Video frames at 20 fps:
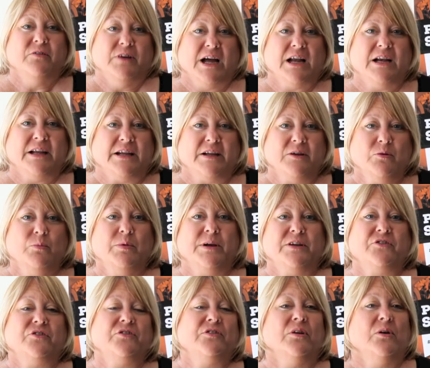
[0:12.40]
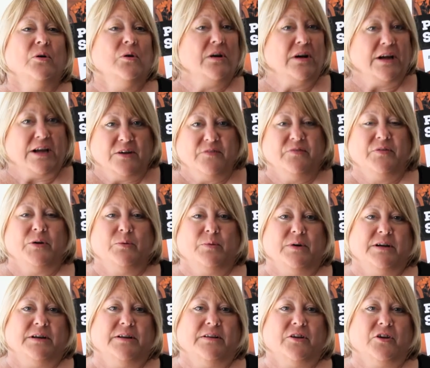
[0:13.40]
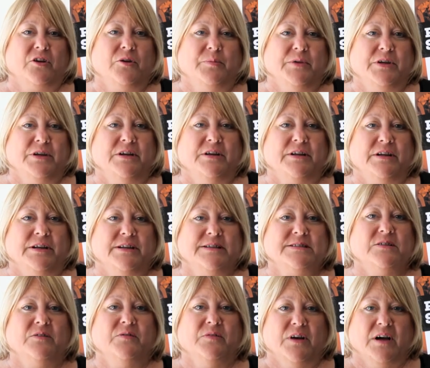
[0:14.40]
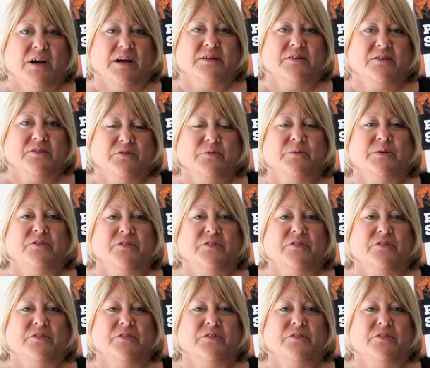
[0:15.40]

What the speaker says: rally which everyone in the community is invited to